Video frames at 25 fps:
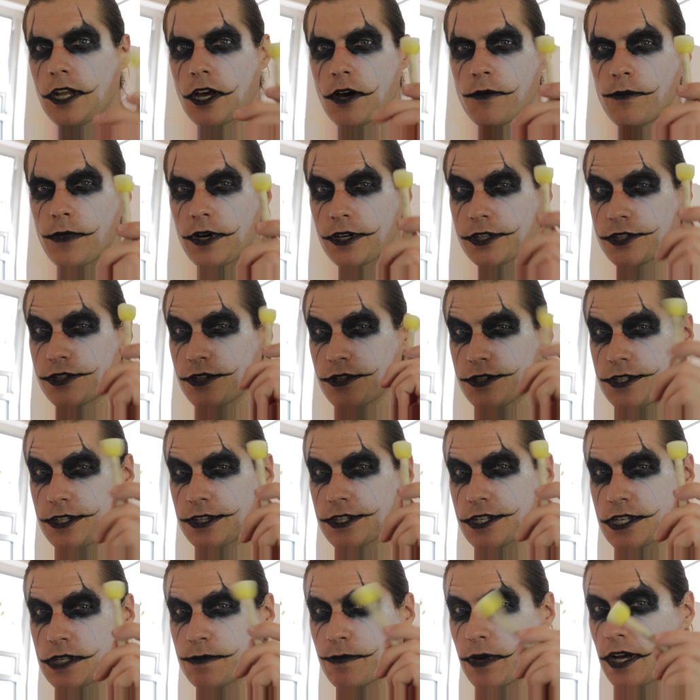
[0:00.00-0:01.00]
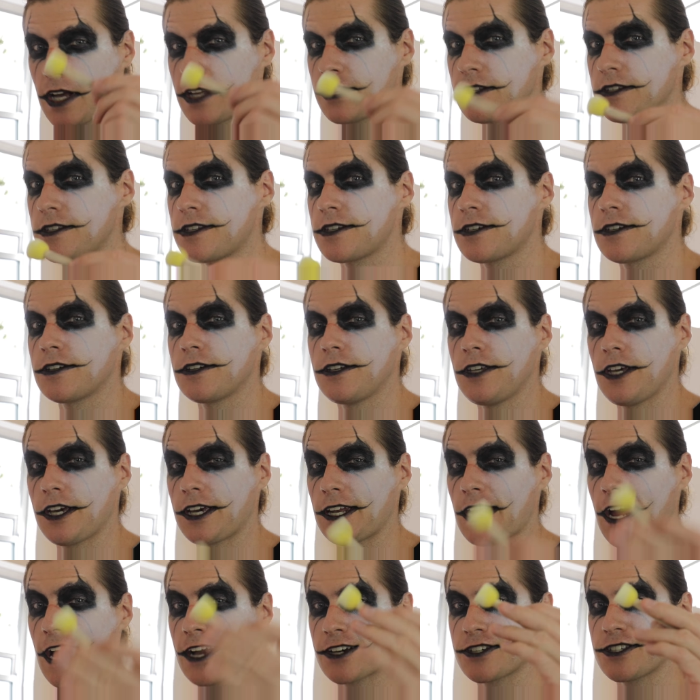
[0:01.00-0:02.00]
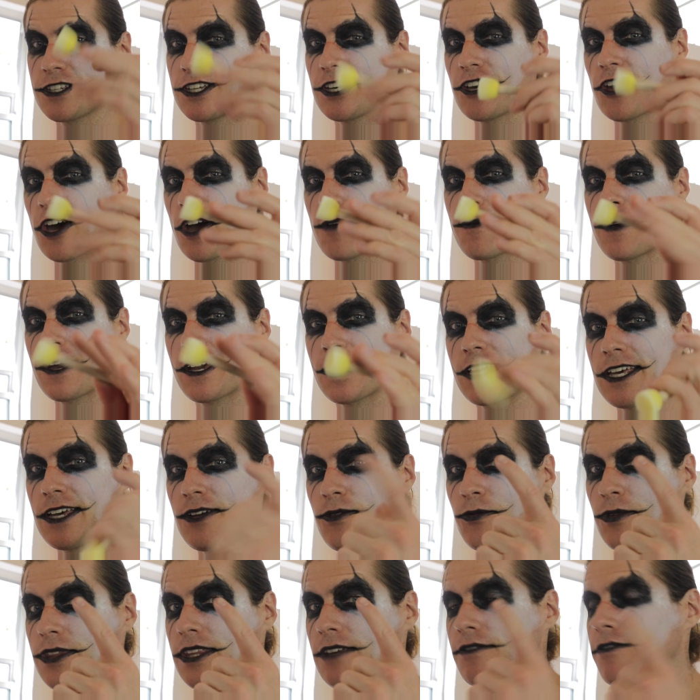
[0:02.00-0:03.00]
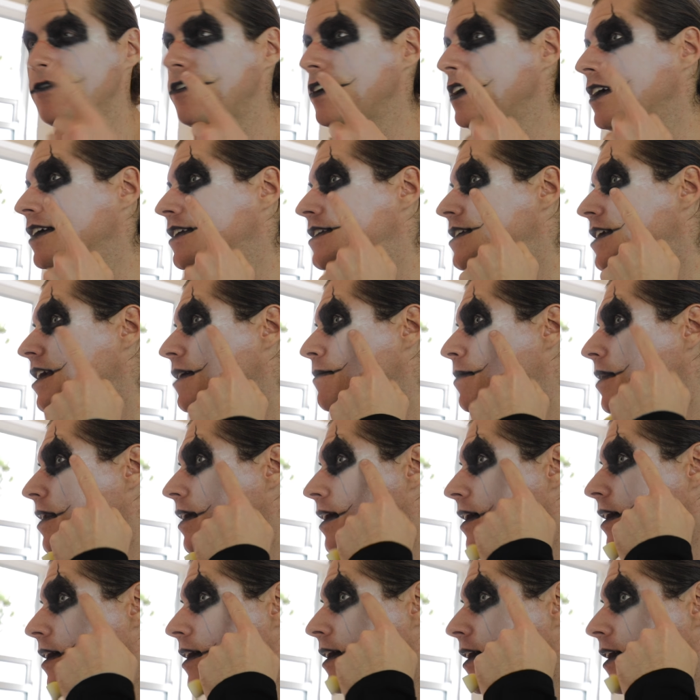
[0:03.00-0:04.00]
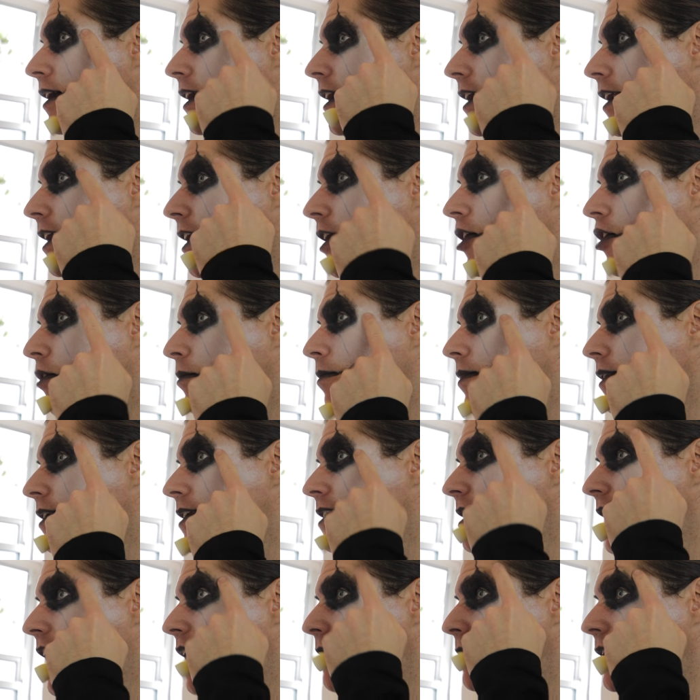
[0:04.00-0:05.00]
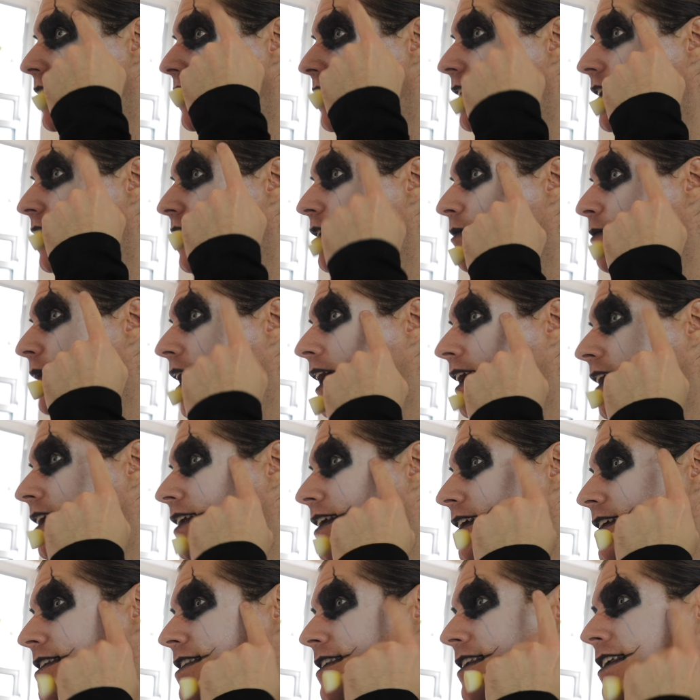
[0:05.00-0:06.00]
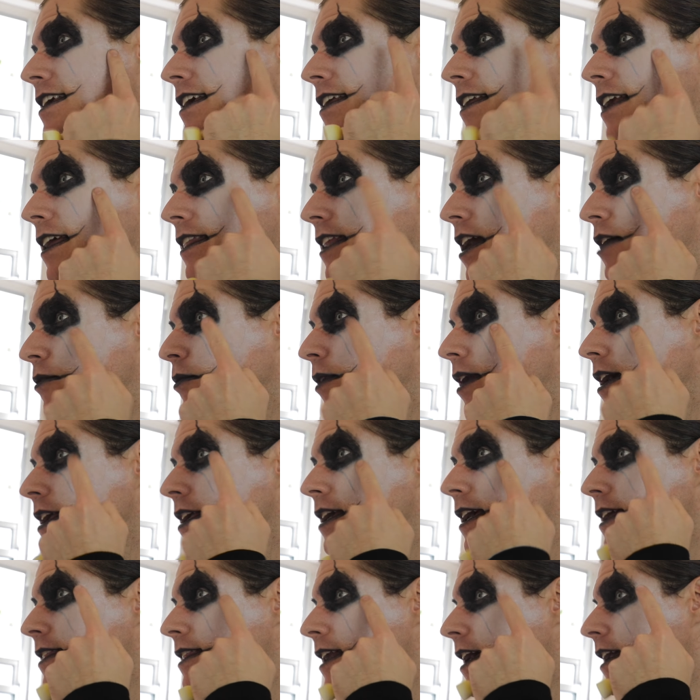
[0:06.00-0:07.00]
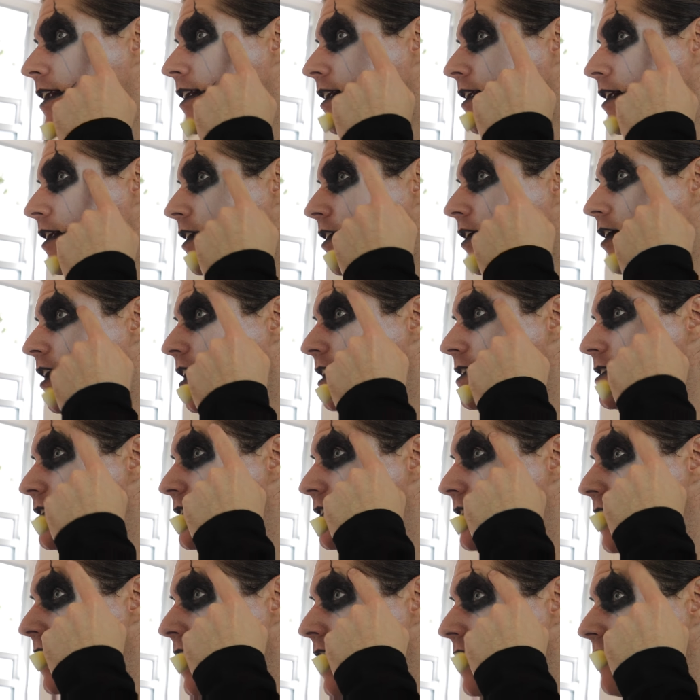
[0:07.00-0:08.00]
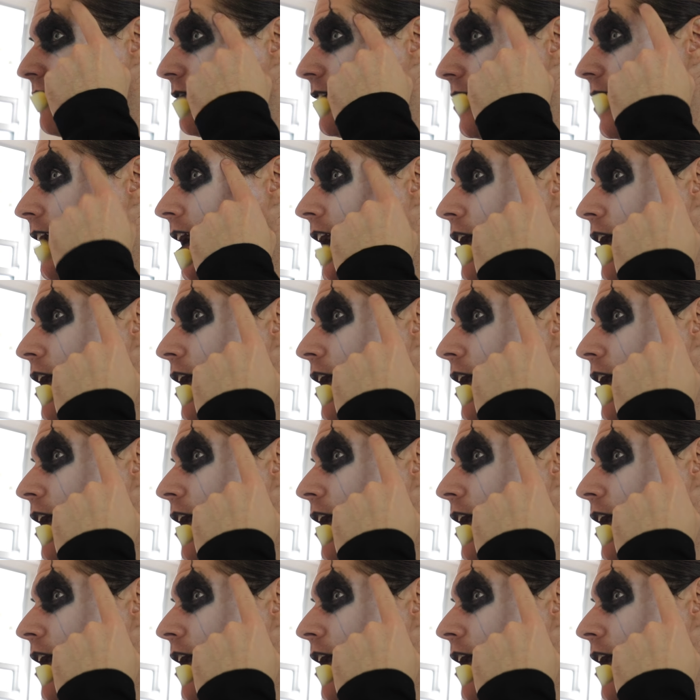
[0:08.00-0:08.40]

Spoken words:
Now, amongst using the sponge, you can actually go back in with your fingertip and help dab it back into your skin, and that way you get that nice, even